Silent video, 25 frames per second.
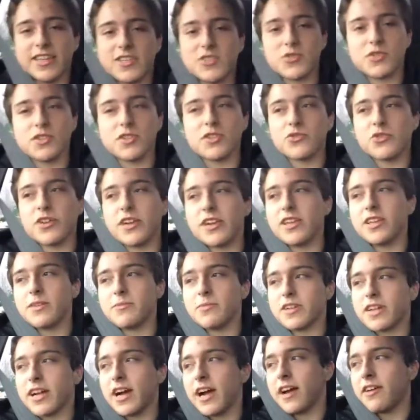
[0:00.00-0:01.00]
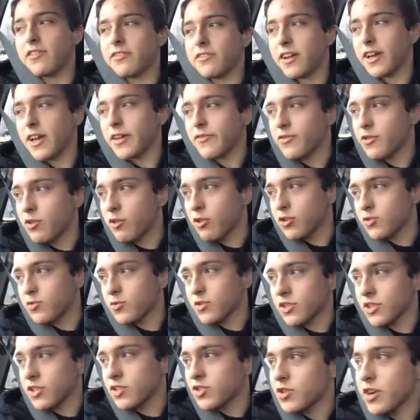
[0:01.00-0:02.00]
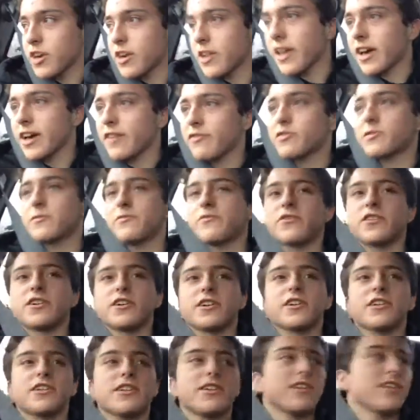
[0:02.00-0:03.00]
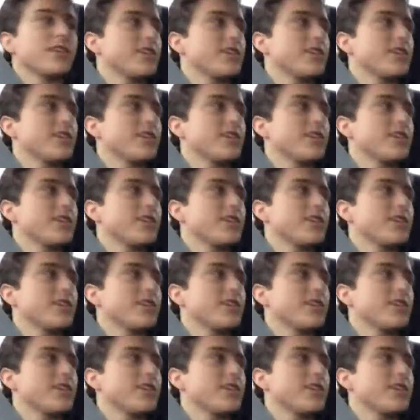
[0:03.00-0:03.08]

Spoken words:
It's really rainy. But Kyle and I, of course, we're going to try to have some fun.